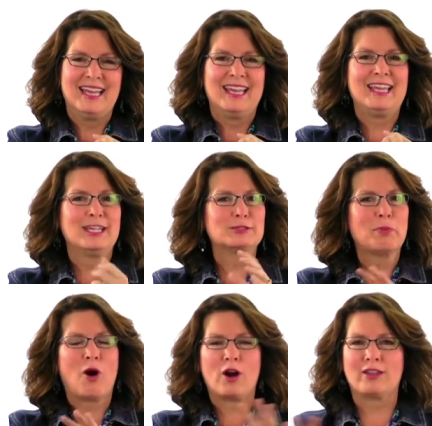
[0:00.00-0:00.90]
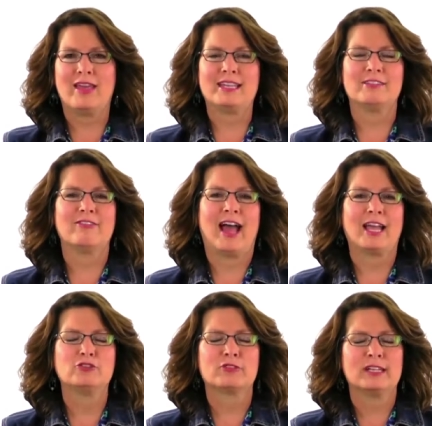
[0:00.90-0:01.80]
He is part of that
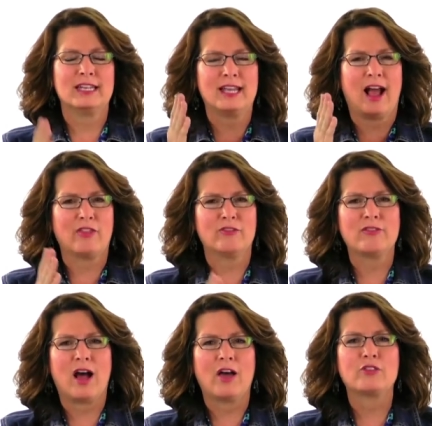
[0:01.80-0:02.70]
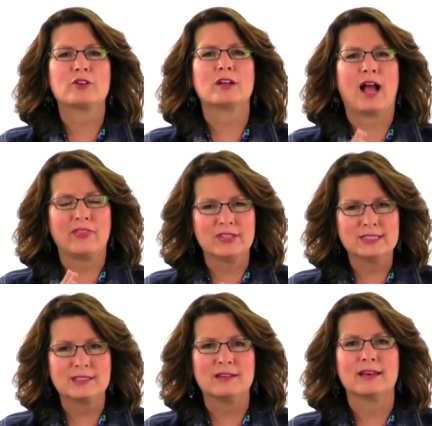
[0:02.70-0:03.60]
divine Trinity, God the Father, God the
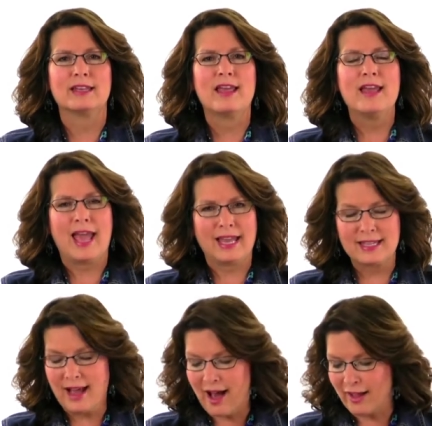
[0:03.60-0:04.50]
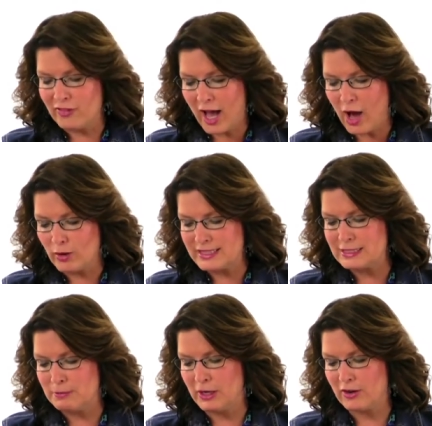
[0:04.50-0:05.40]
Son, and God the Holy
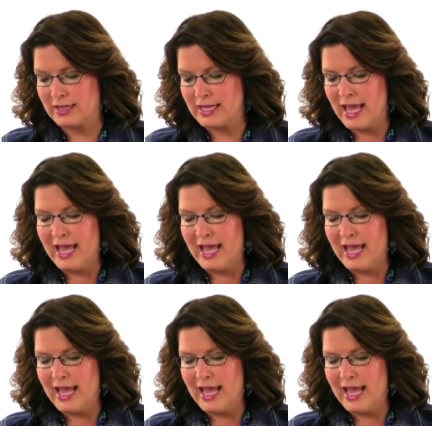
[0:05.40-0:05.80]
Spirit.